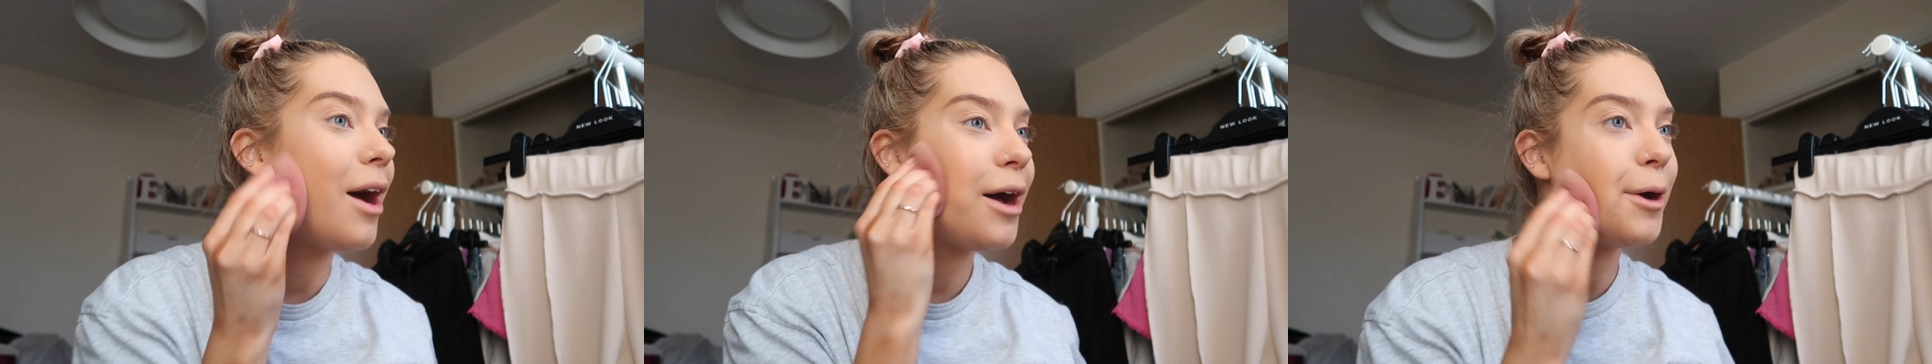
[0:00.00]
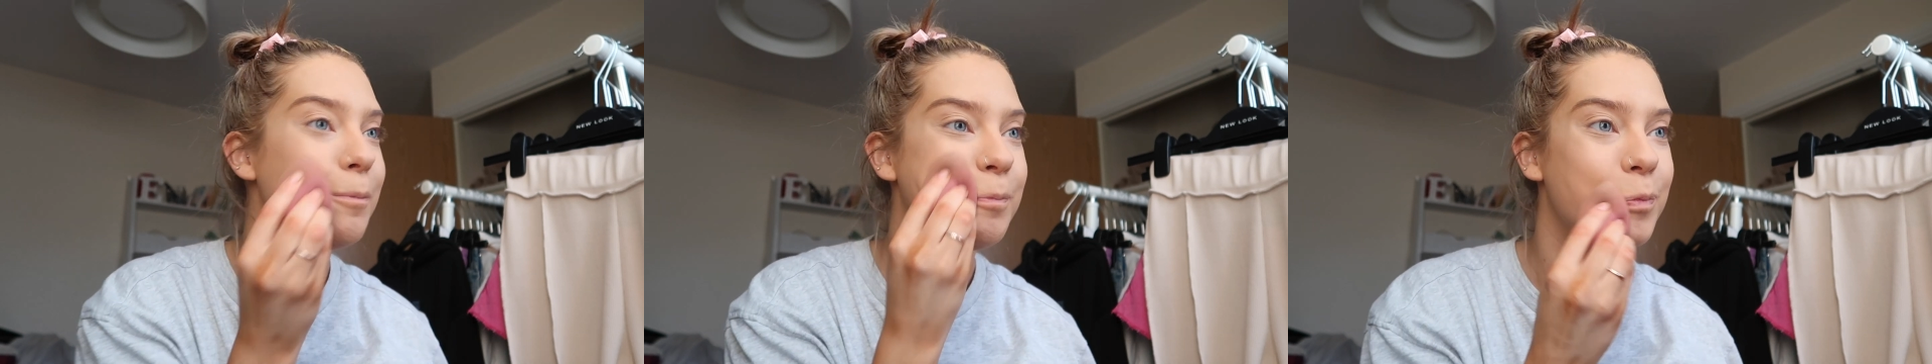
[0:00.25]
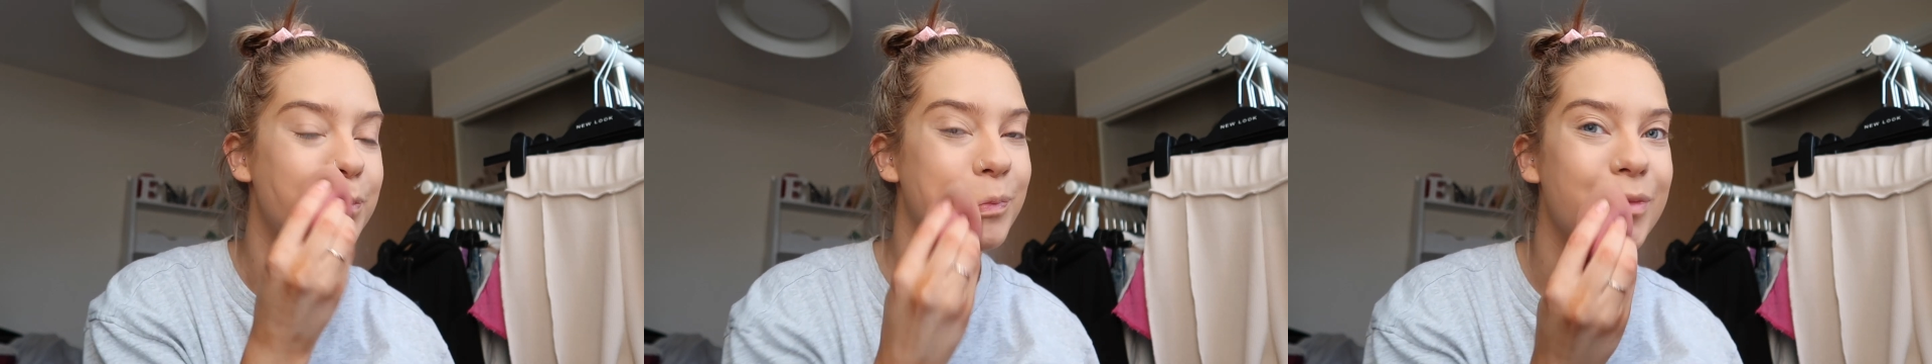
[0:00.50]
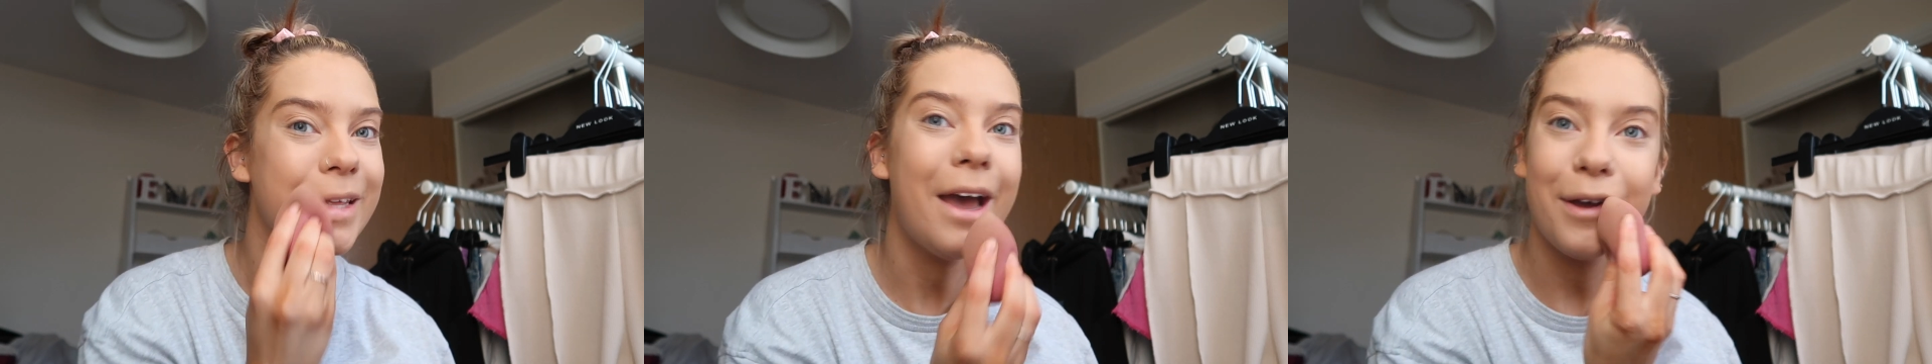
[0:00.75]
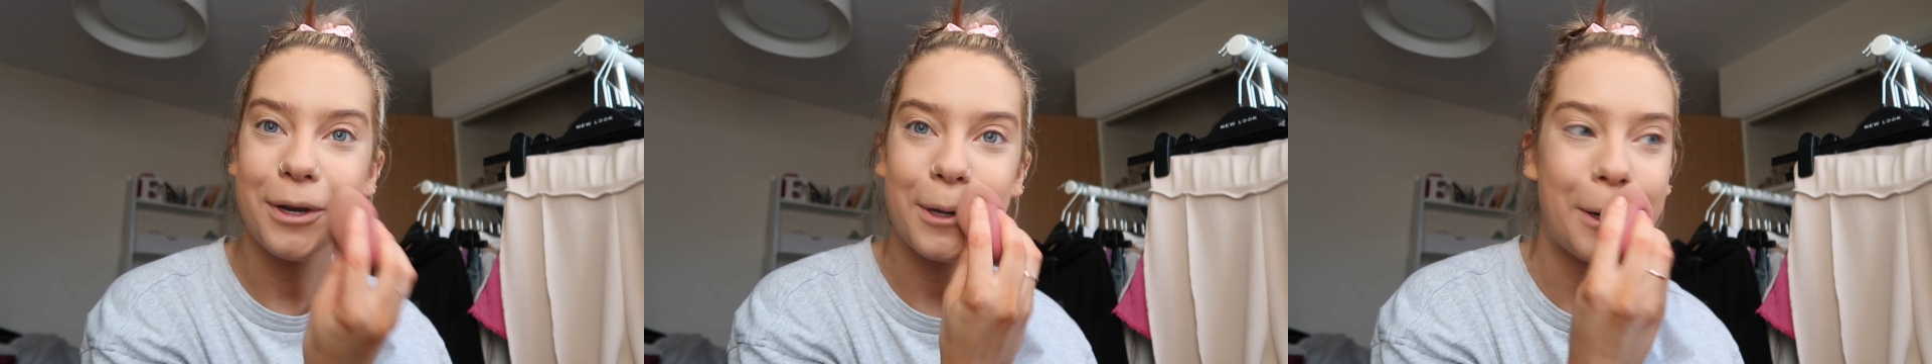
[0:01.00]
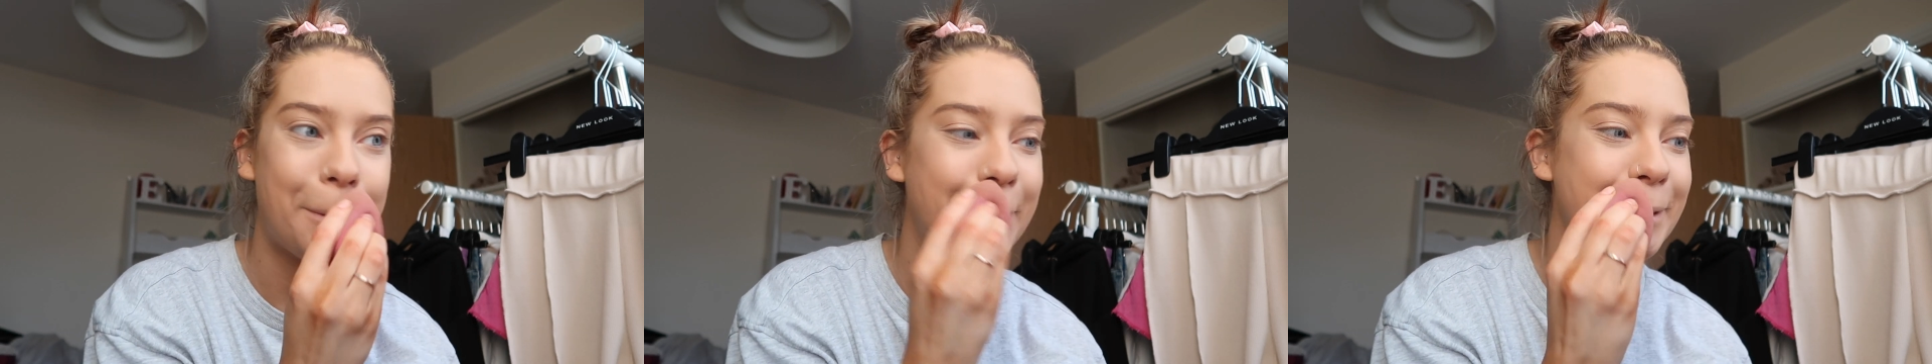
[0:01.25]
Yeah, and I
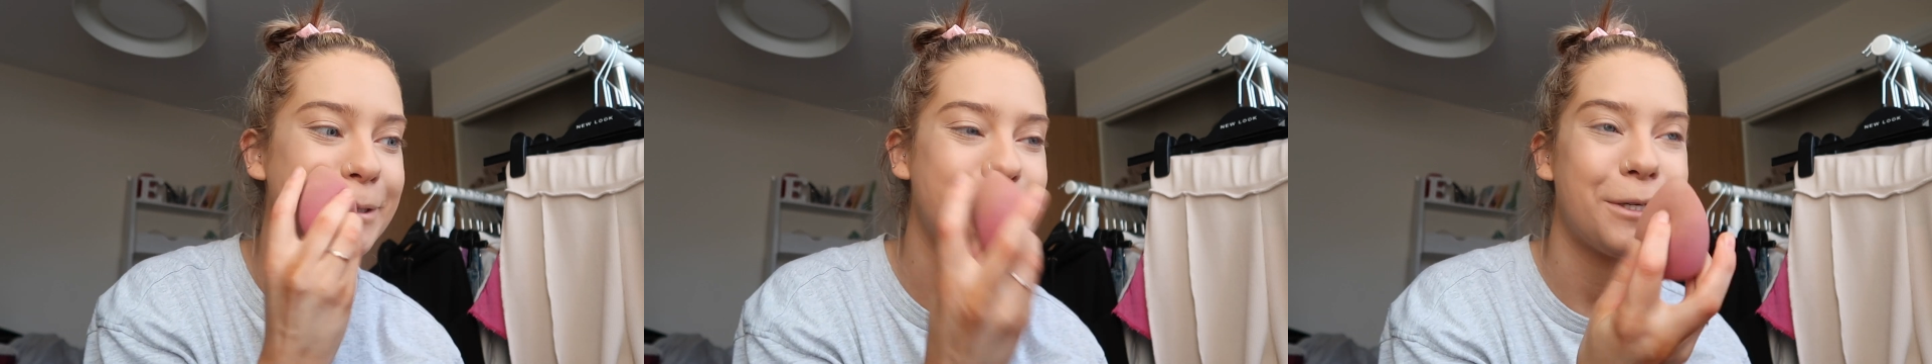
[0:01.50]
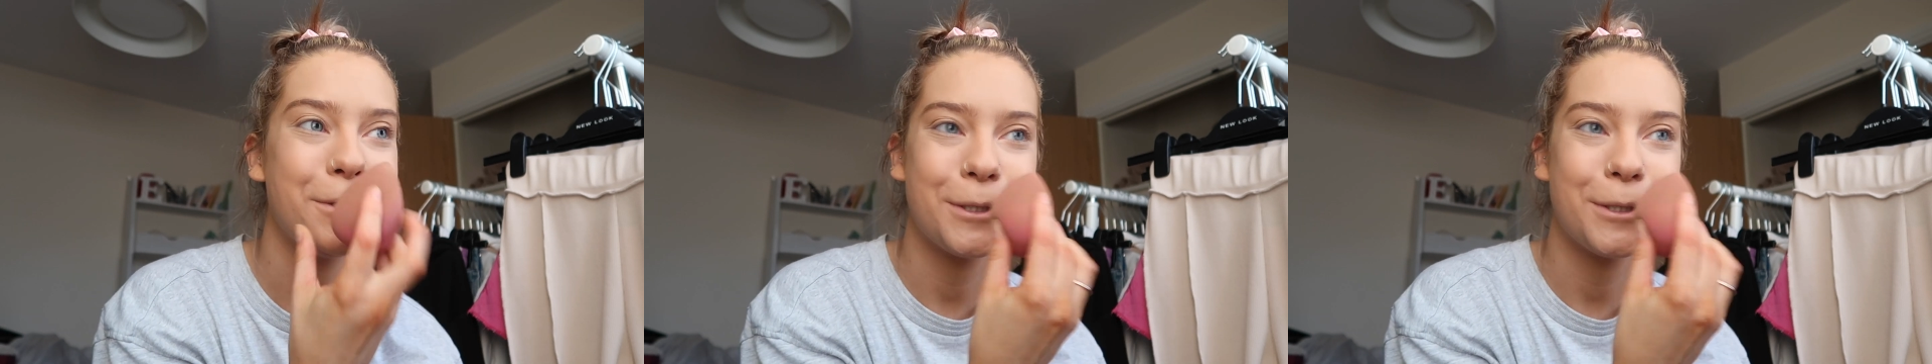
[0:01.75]
can't wait to show you